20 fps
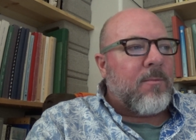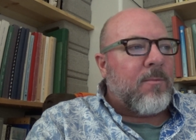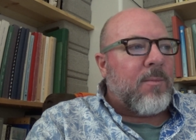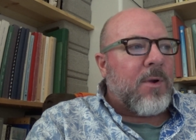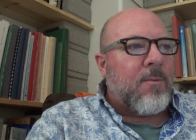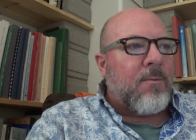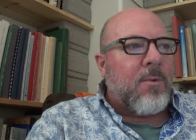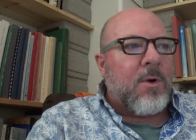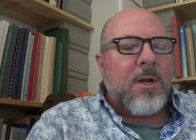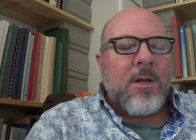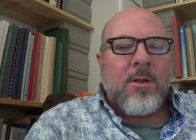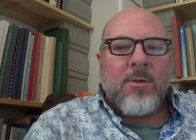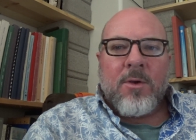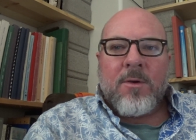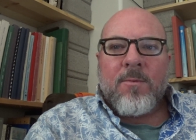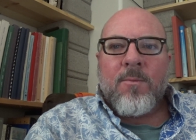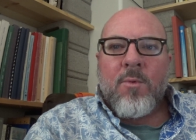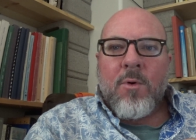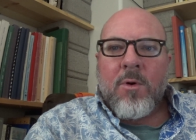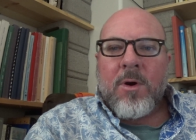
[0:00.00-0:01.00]
but we're going to
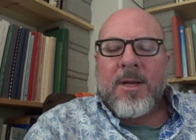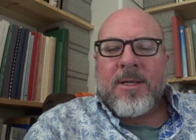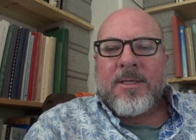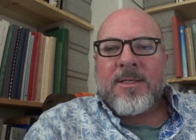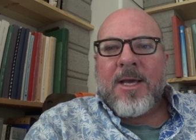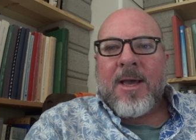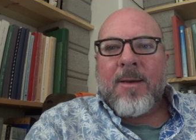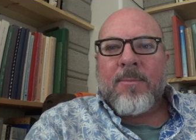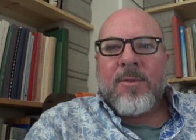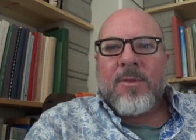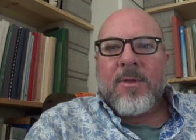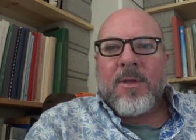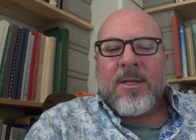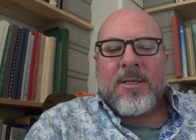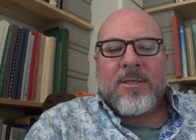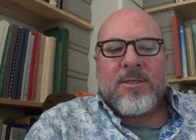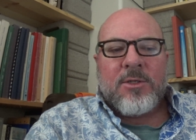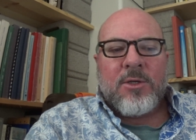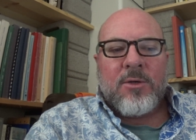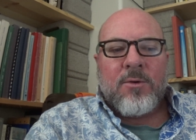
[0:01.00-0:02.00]
look more in depth
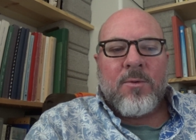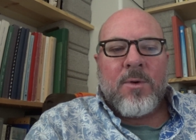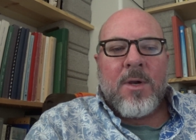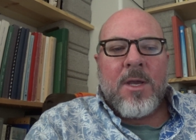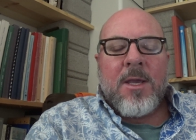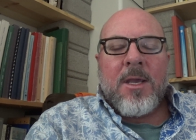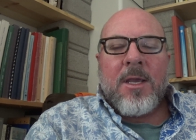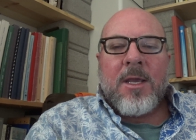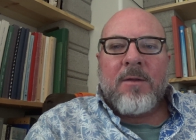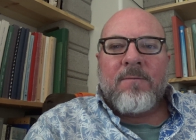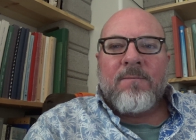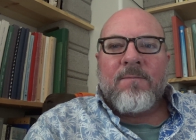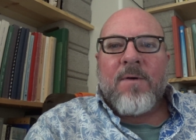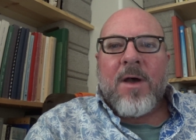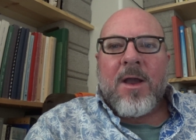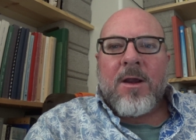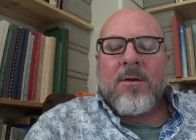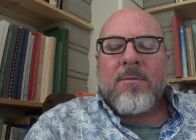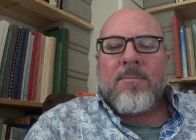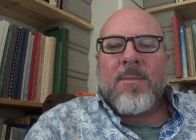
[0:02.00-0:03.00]
into
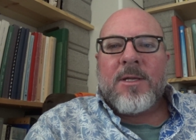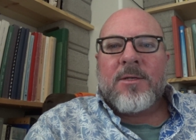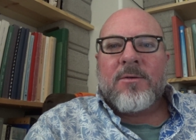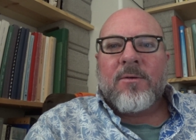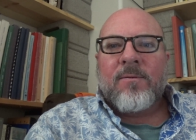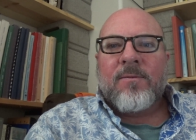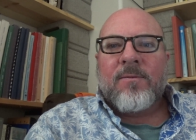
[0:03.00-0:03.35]
environmental